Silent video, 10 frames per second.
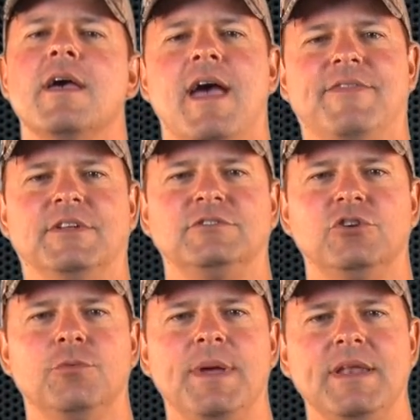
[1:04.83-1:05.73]
at the
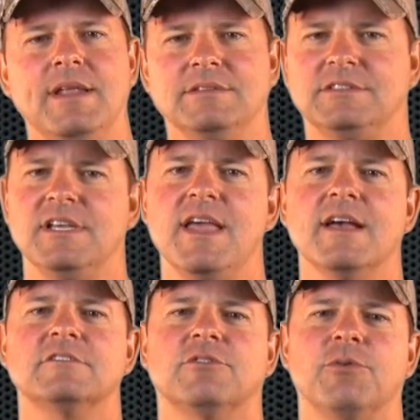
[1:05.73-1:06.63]
Zubin
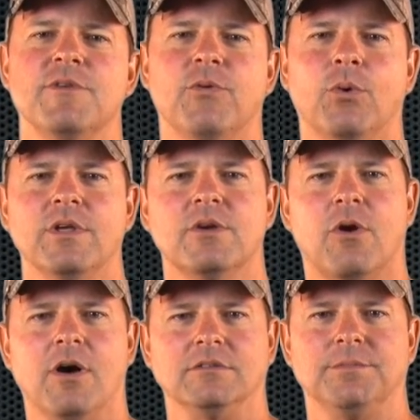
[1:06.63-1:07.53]
ZX-340
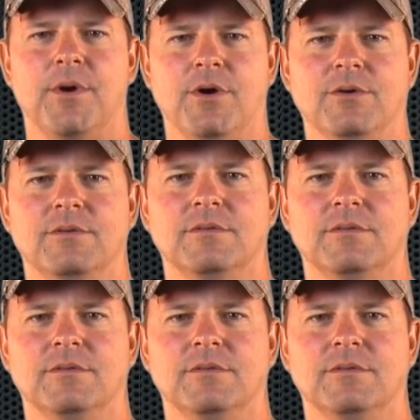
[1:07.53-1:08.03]
crossbow.